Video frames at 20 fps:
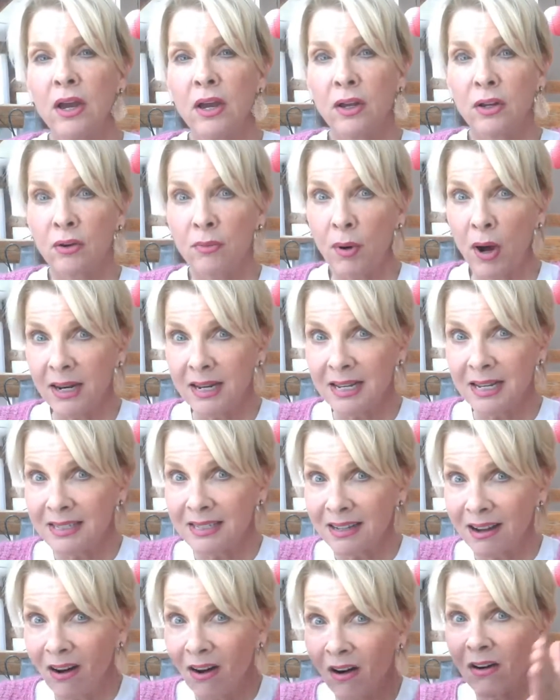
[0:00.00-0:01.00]
your body is
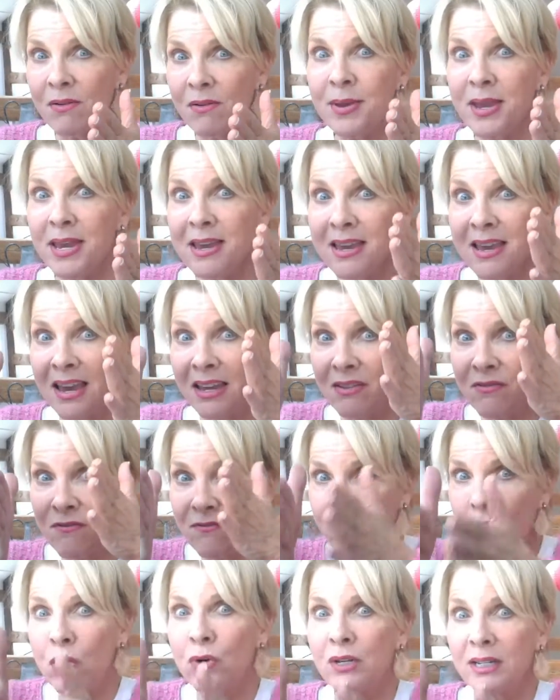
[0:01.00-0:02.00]
arming and
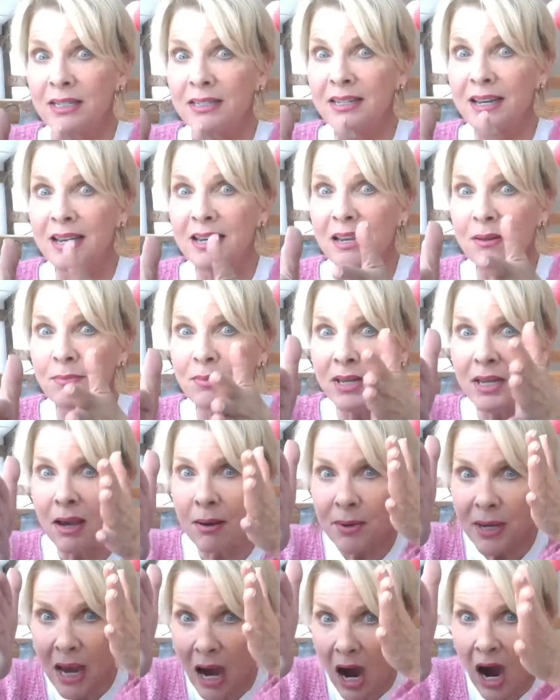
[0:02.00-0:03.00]
focusing and
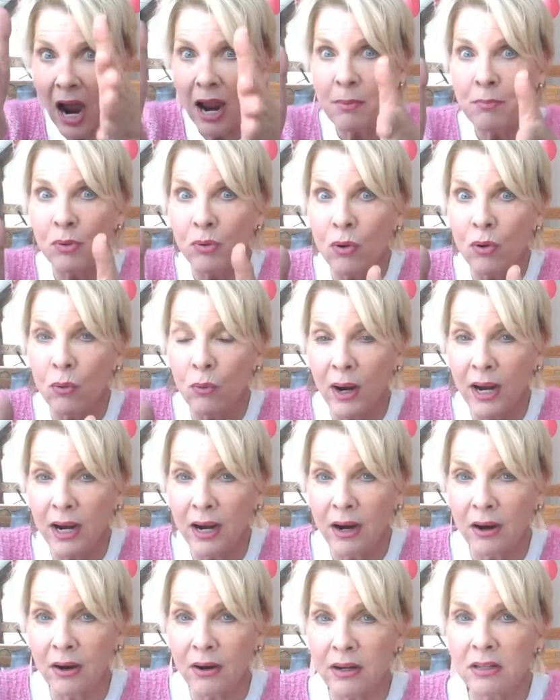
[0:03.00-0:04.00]
becoming hyper
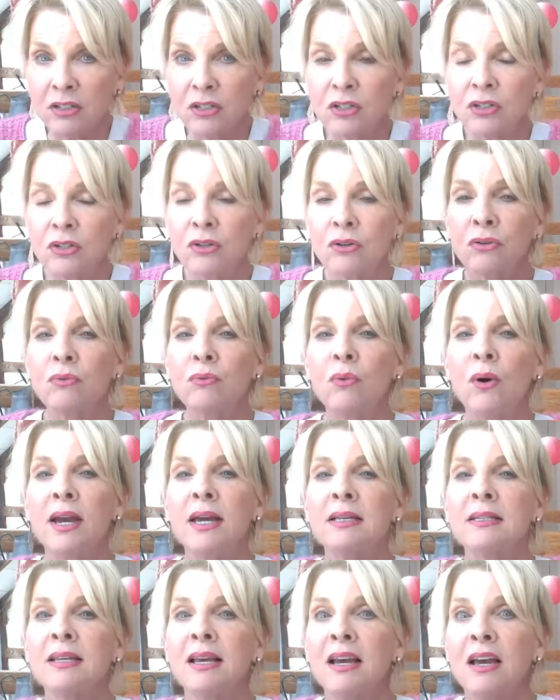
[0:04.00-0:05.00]
aware in certain
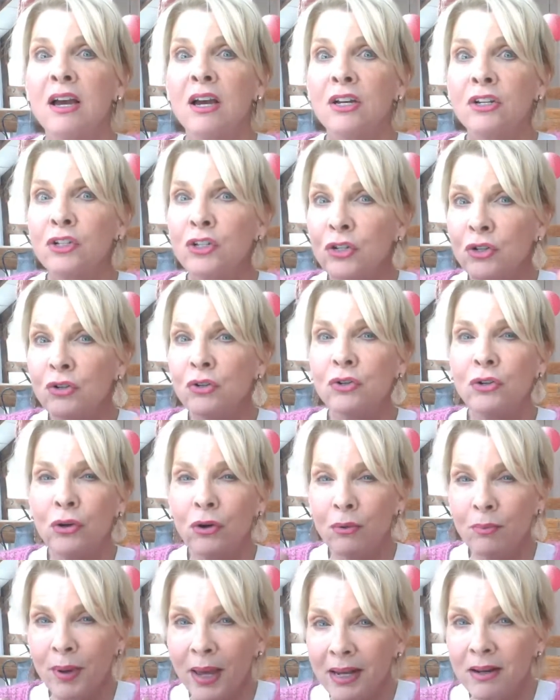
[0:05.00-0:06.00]
ways to
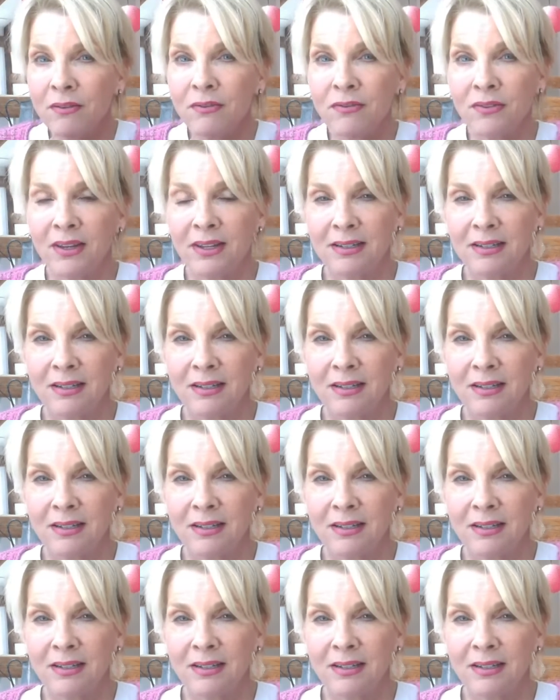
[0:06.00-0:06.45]
your benefit?